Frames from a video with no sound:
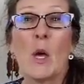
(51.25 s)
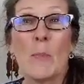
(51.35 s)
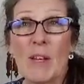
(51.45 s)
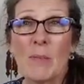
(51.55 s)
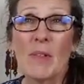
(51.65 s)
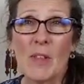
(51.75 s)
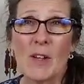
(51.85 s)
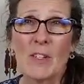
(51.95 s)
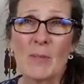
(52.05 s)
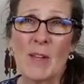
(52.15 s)
But it
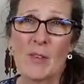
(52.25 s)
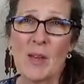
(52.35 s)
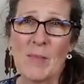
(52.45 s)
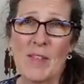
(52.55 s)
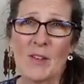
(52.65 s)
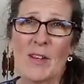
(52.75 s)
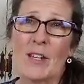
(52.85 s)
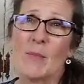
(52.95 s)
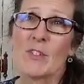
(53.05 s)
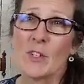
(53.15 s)
belonged to my grandmother, and
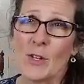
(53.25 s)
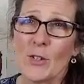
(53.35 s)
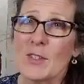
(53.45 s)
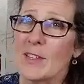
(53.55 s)
it was hers,